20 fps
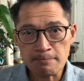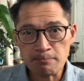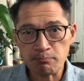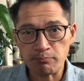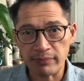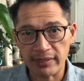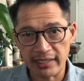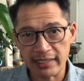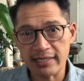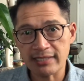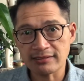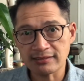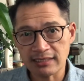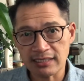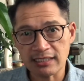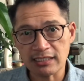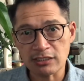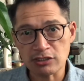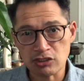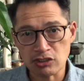but I
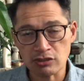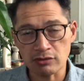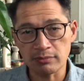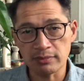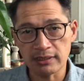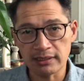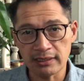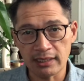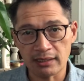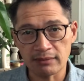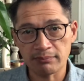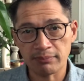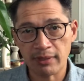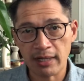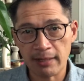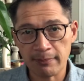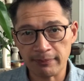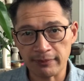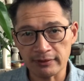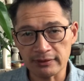think it should be done
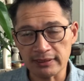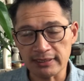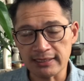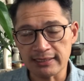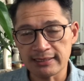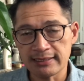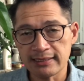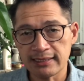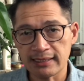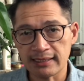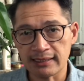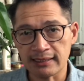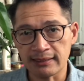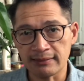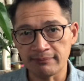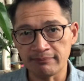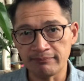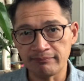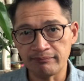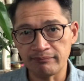properly.
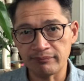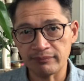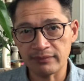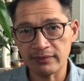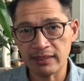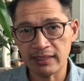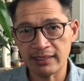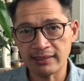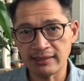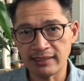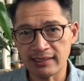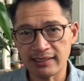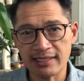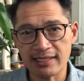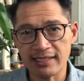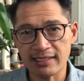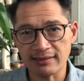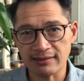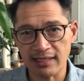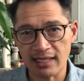And
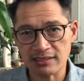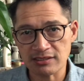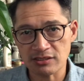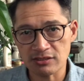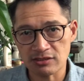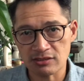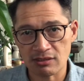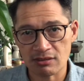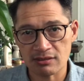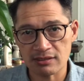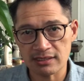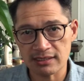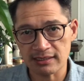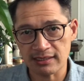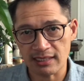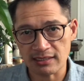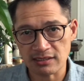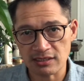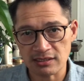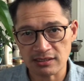again, that's a journey,
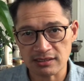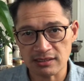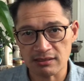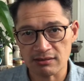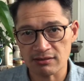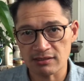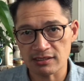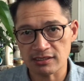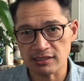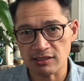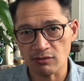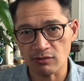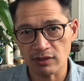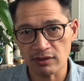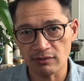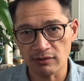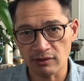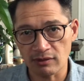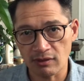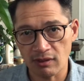that's a series that we
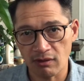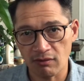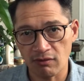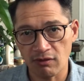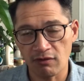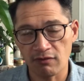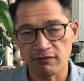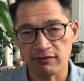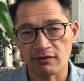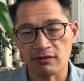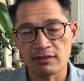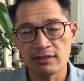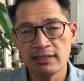will go over